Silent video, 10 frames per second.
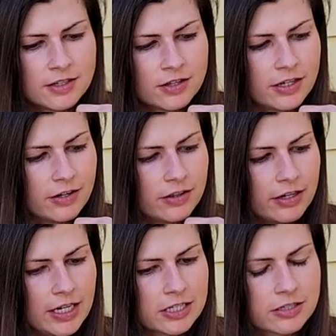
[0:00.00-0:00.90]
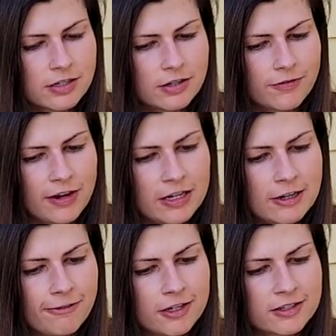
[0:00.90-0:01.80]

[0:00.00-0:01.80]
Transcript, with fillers: they're they each very different.